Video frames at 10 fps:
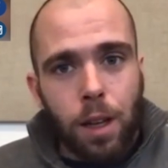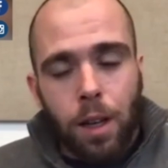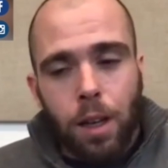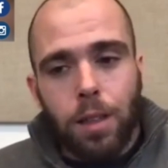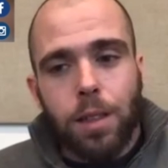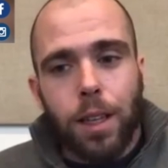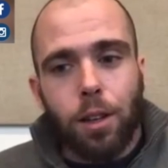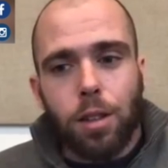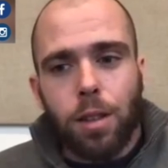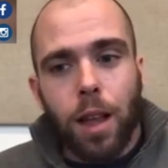a sales
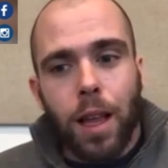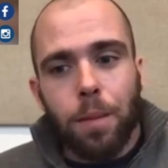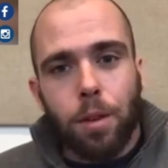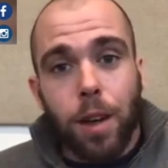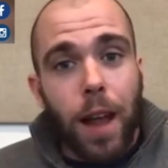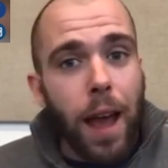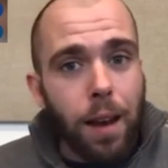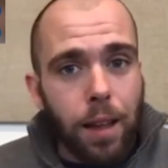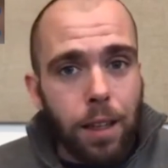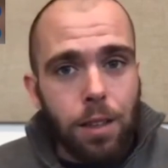claim or an ad,
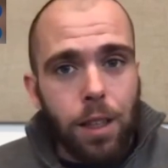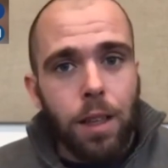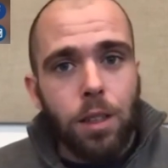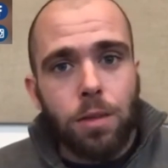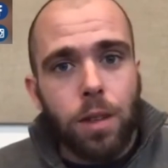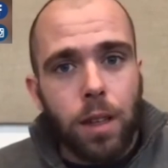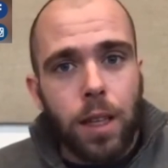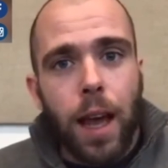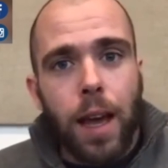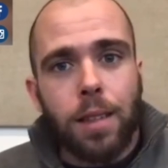like you said that you've done the
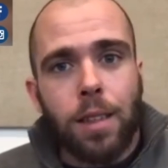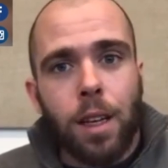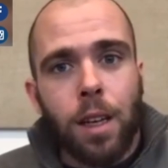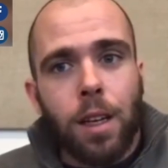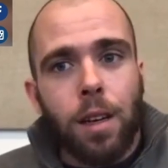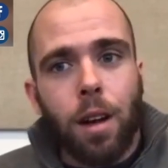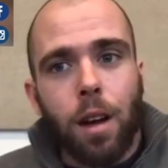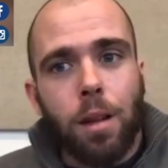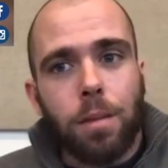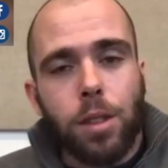ads.
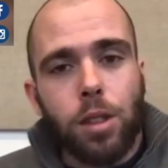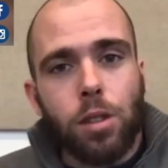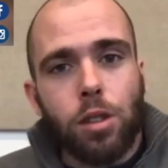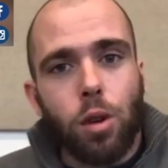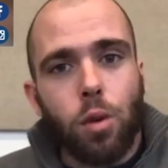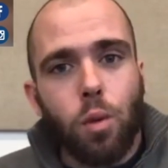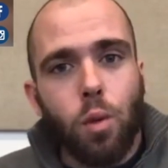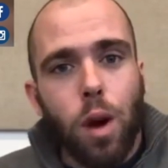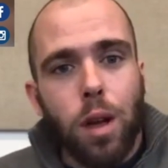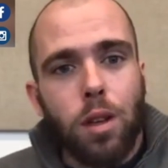Um, So,
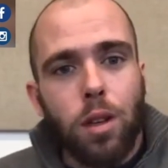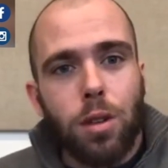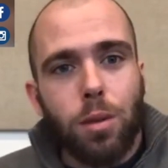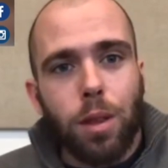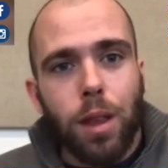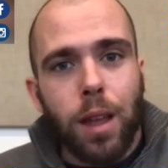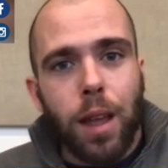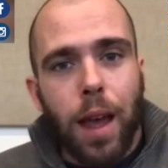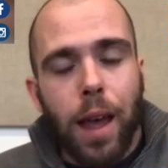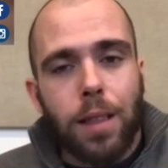what do you think,
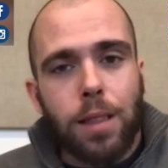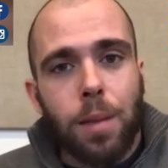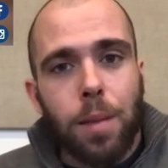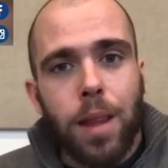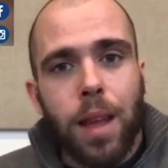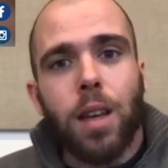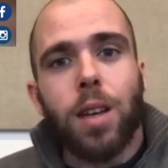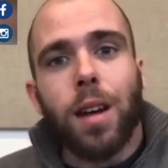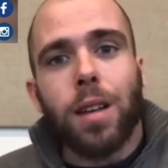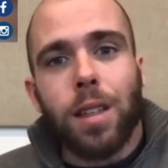as somebody that
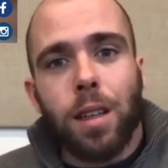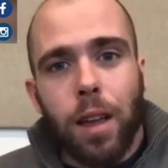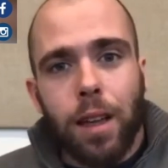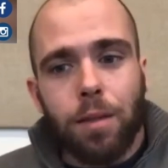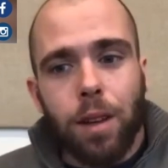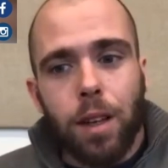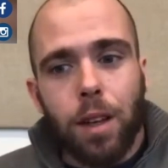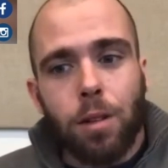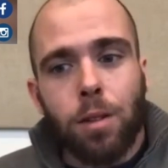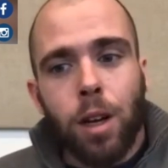doesn't like
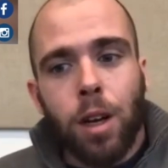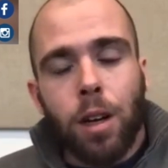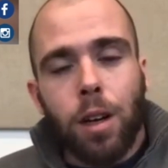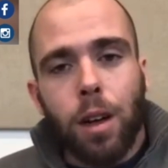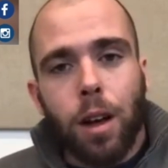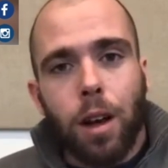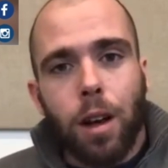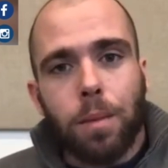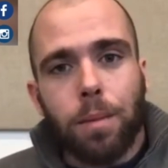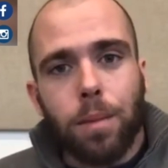video,
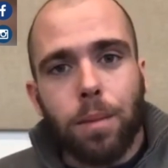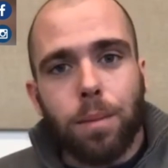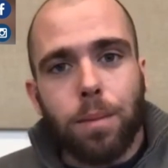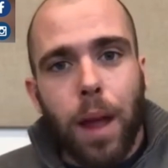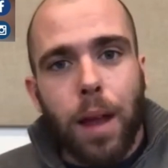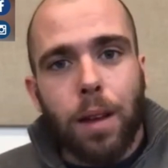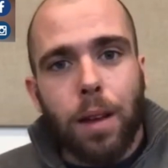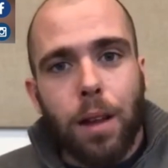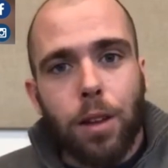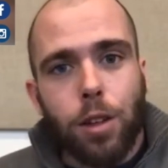um, and
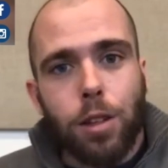you're